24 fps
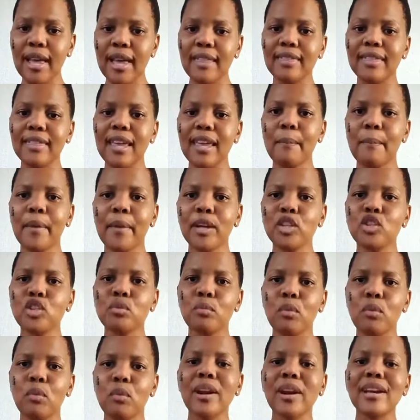they are much
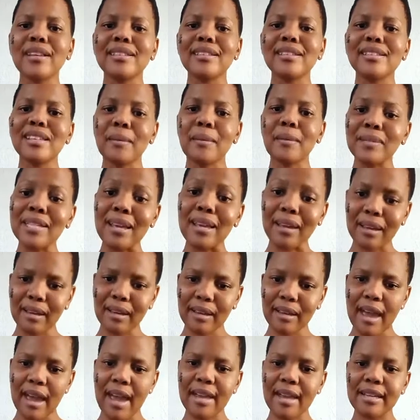more accepting
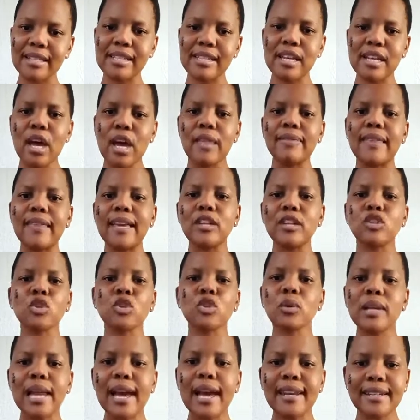and they
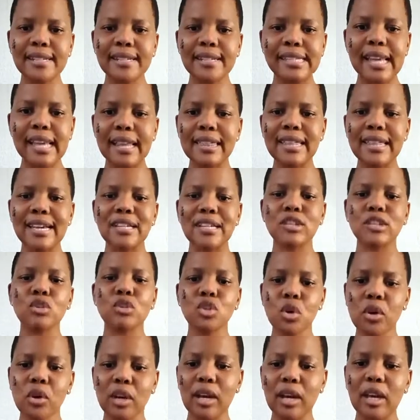totally understand that,
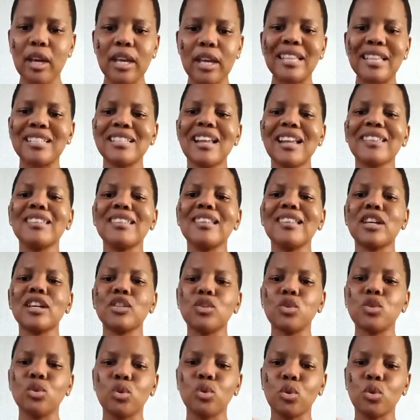doc, it's nothing that
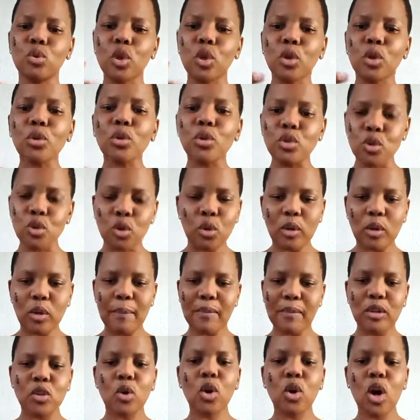you
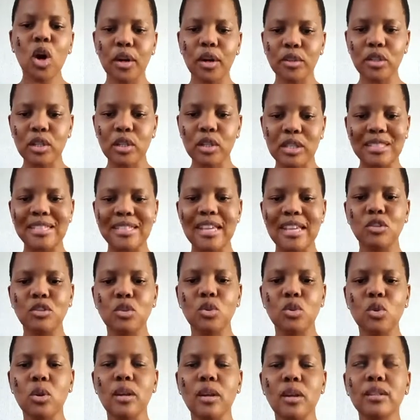can't.
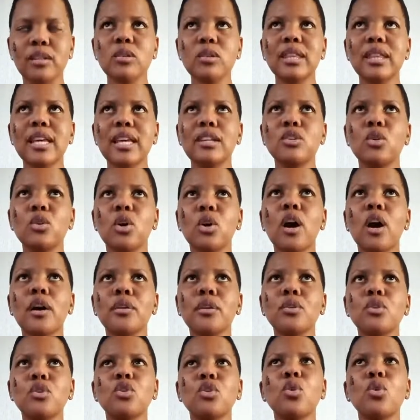It's not that you
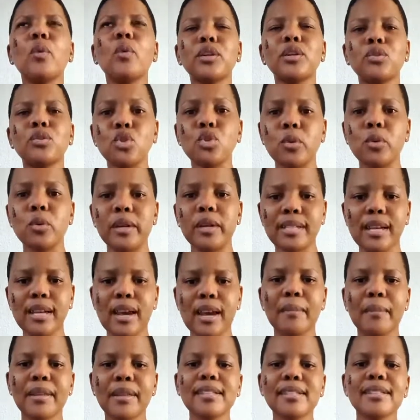can't, you don't want to do it,
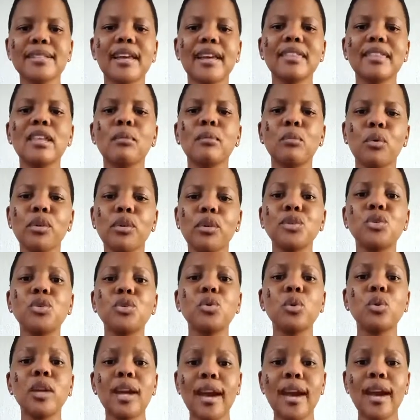but there's nothing more that
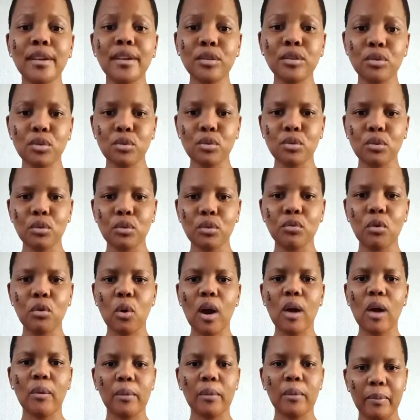you can do for
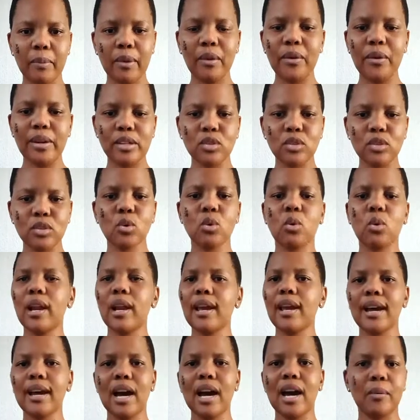our parent or
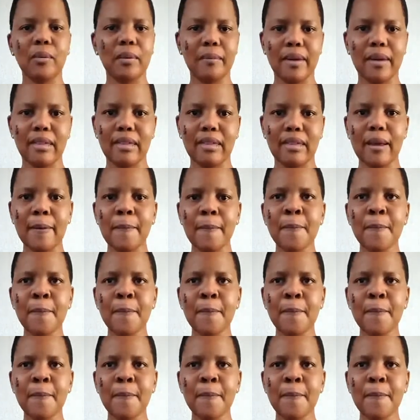our mother.